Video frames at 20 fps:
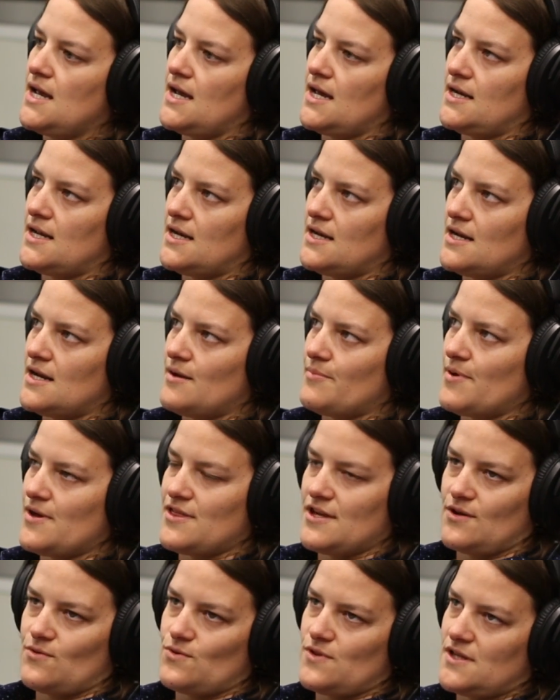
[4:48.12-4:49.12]
And ended up, I
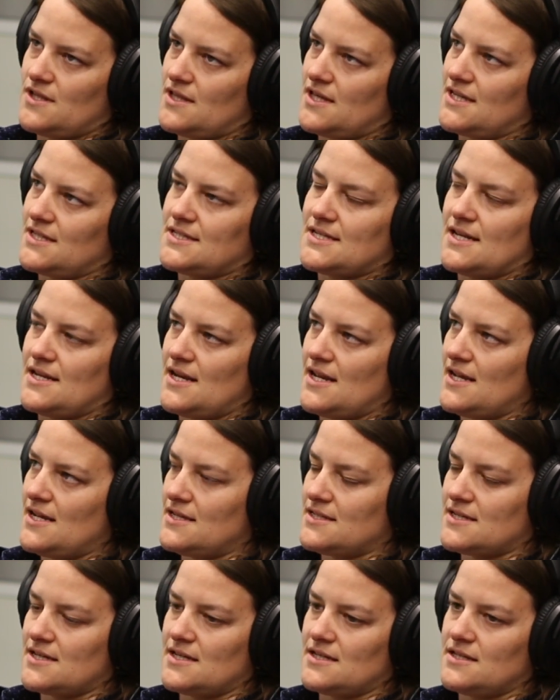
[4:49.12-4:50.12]
think, within like 10
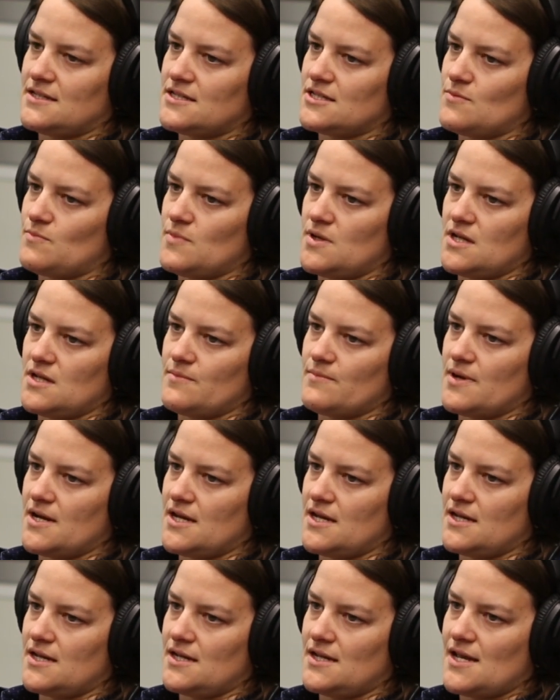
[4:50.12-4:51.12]
days, had submitted
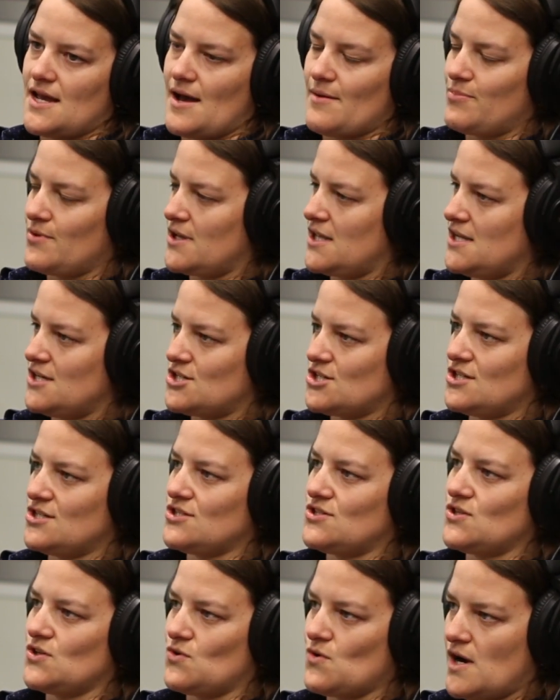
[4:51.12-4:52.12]
my application
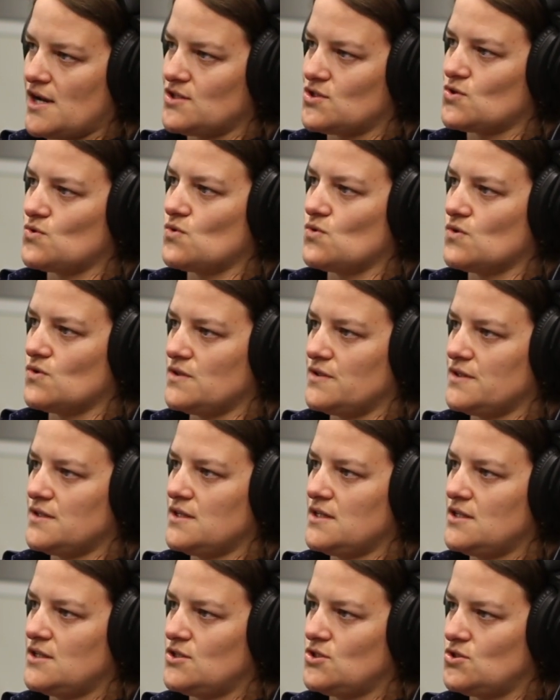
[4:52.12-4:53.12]
to grad school and
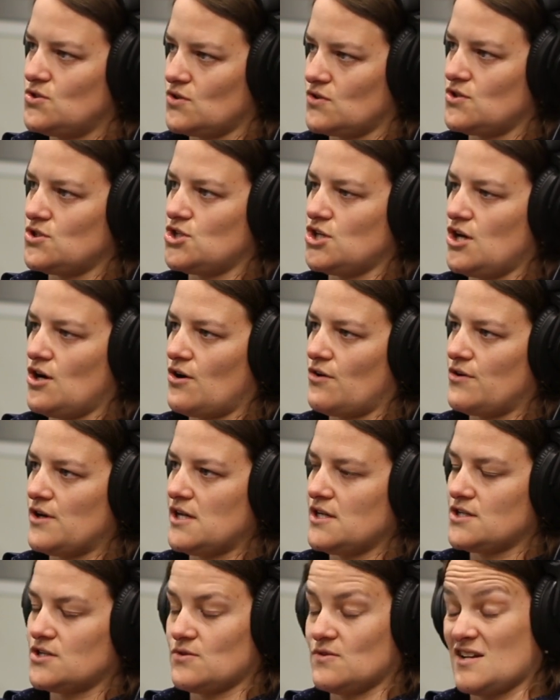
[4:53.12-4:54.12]
took the
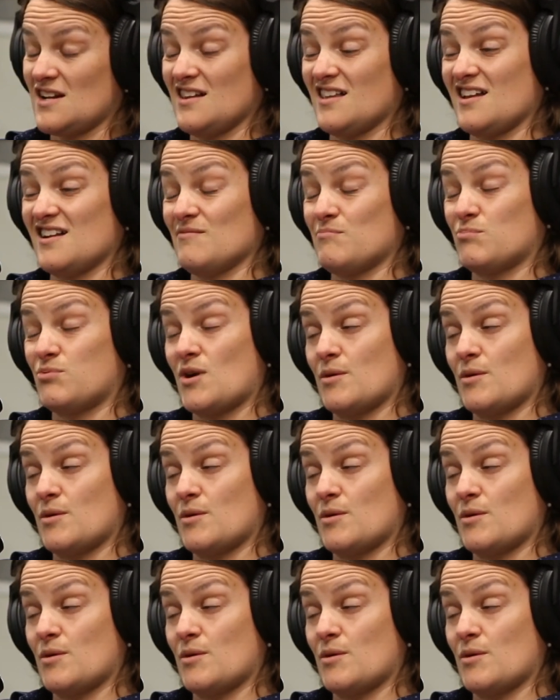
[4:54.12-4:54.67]
GRE, so not a lot of